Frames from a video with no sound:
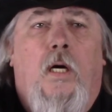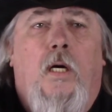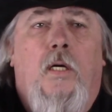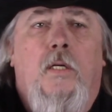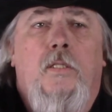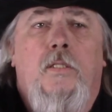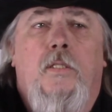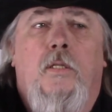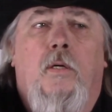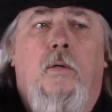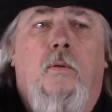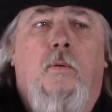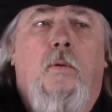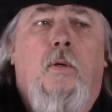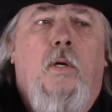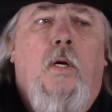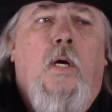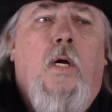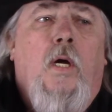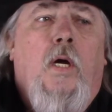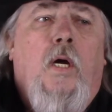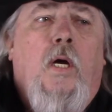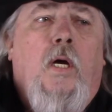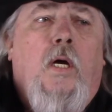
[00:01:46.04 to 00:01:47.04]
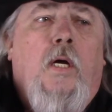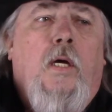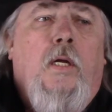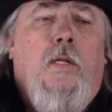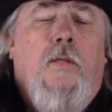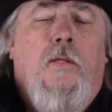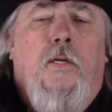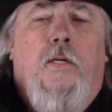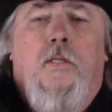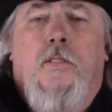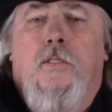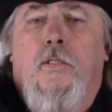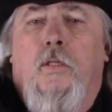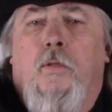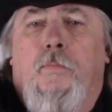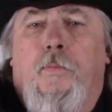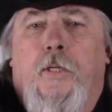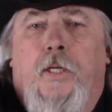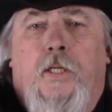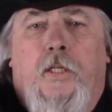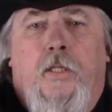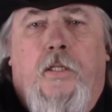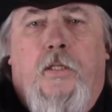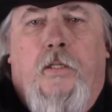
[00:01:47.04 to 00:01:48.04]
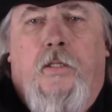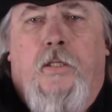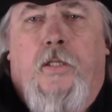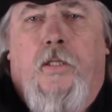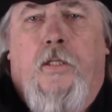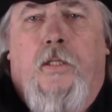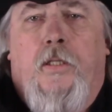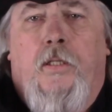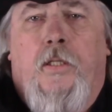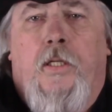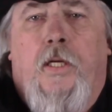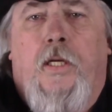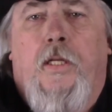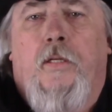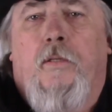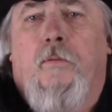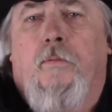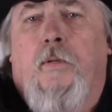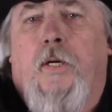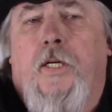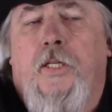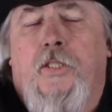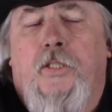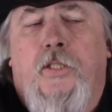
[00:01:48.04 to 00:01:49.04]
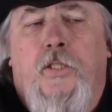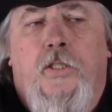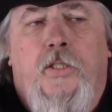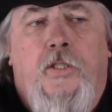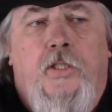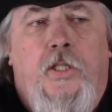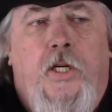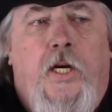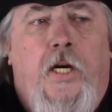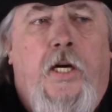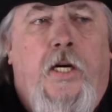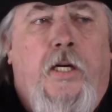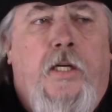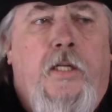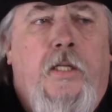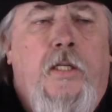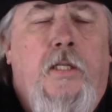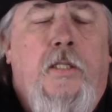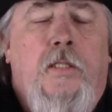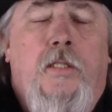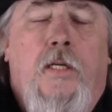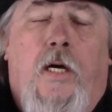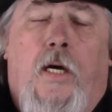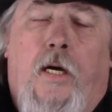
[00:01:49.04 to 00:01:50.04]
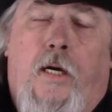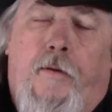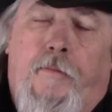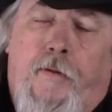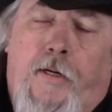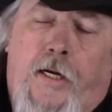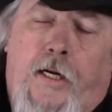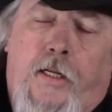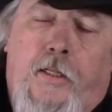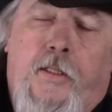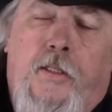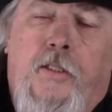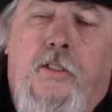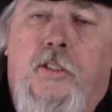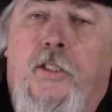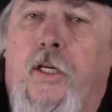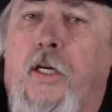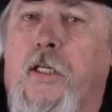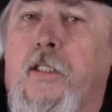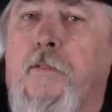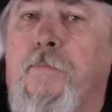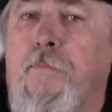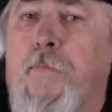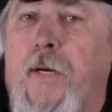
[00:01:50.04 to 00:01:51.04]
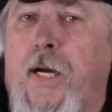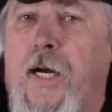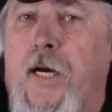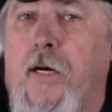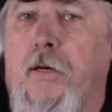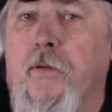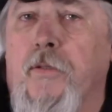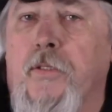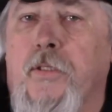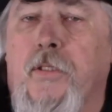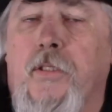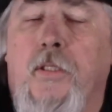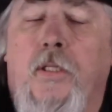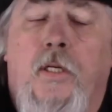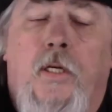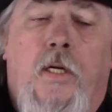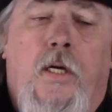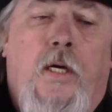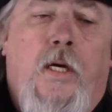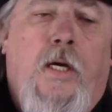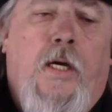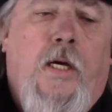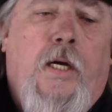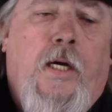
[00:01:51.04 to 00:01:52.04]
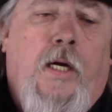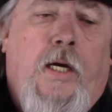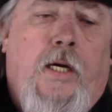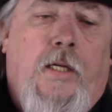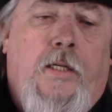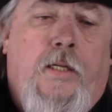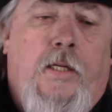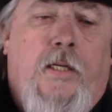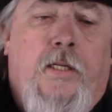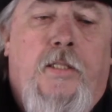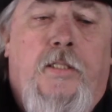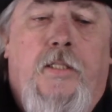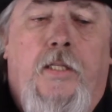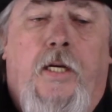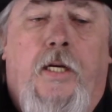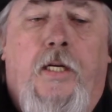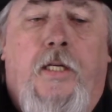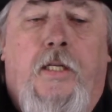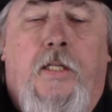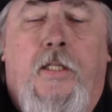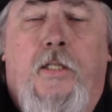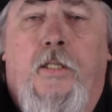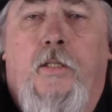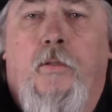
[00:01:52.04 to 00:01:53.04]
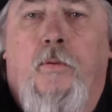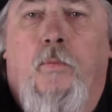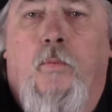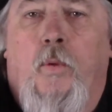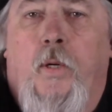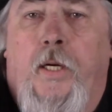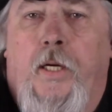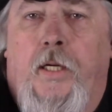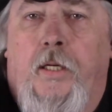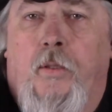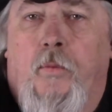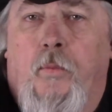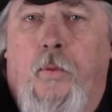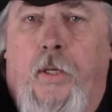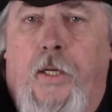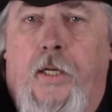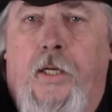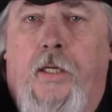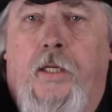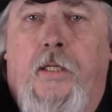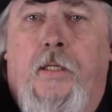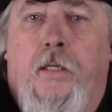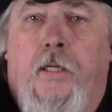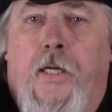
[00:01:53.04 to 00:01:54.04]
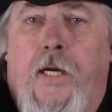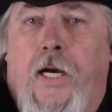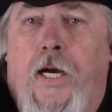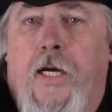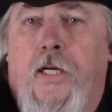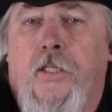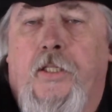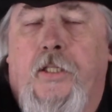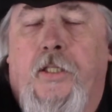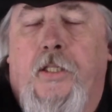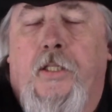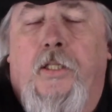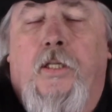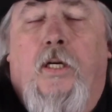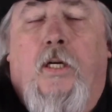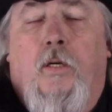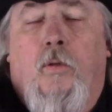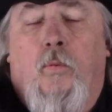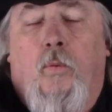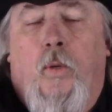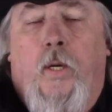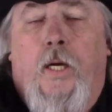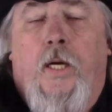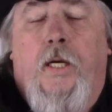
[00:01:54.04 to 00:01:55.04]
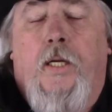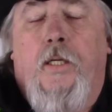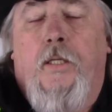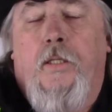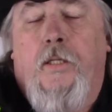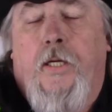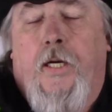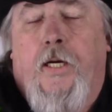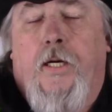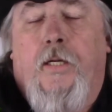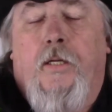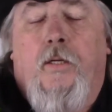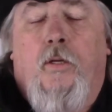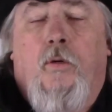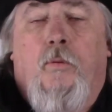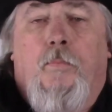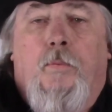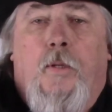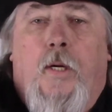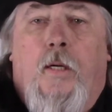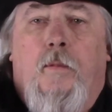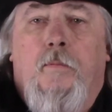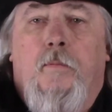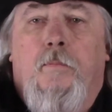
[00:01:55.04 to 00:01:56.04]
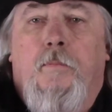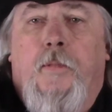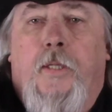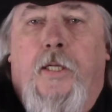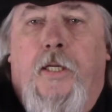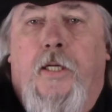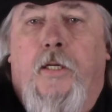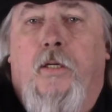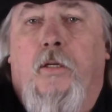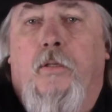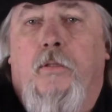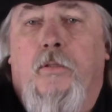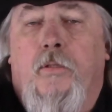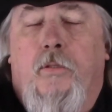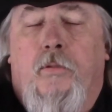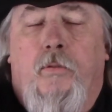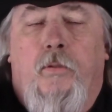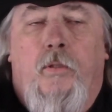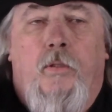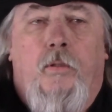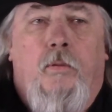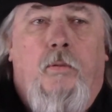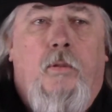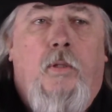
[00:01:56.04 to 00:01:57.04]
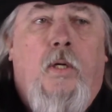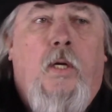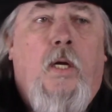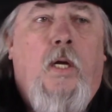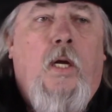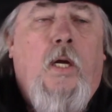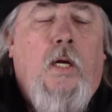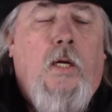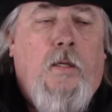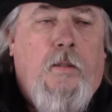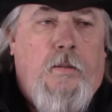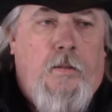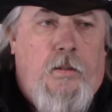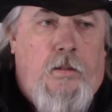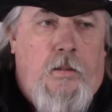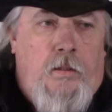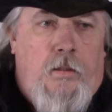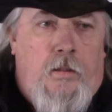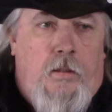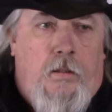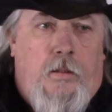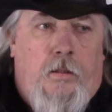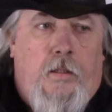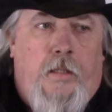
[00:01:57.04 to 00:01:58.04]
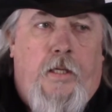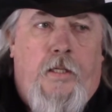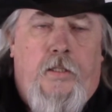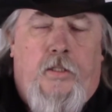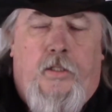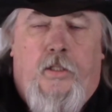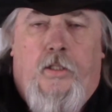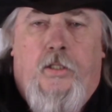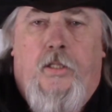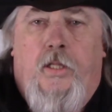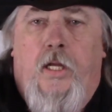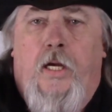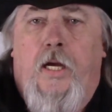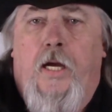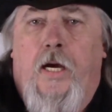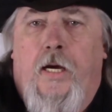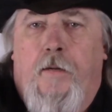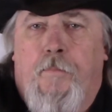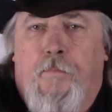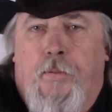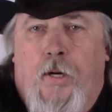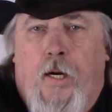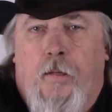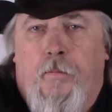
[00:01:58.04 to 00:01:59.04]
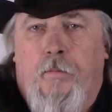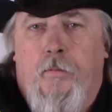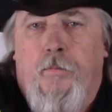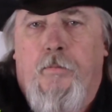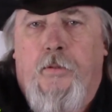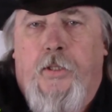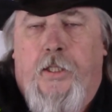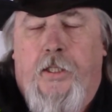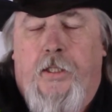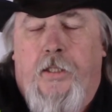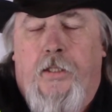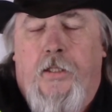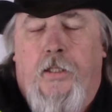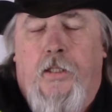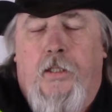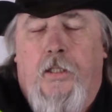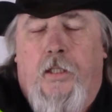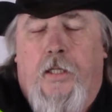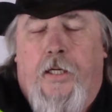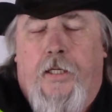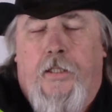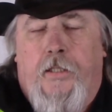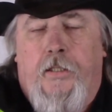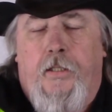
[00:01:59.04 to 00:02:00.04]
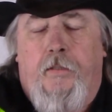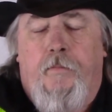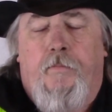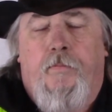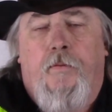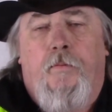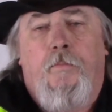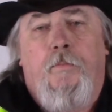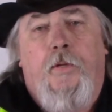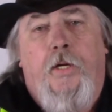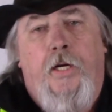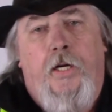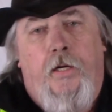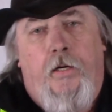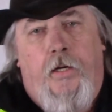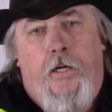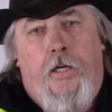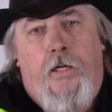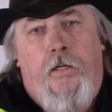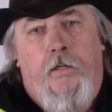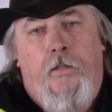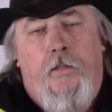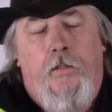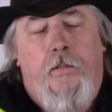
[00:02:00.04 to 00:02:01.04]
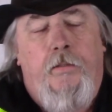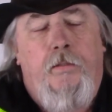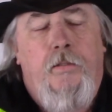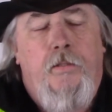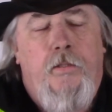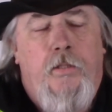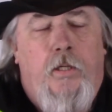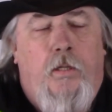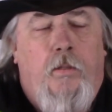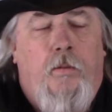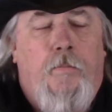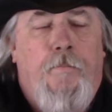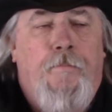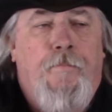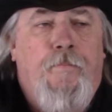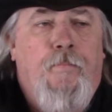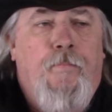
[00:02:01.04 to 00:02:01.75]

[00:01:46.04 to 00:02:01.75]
So there's no big deal there. They either write you a check. I've had the checks bounce, and they'll say, can you wait a week and cash it? And I'll wait. Yeah, no problem. And it goes through. It's just they had problems getting collected from their end. So,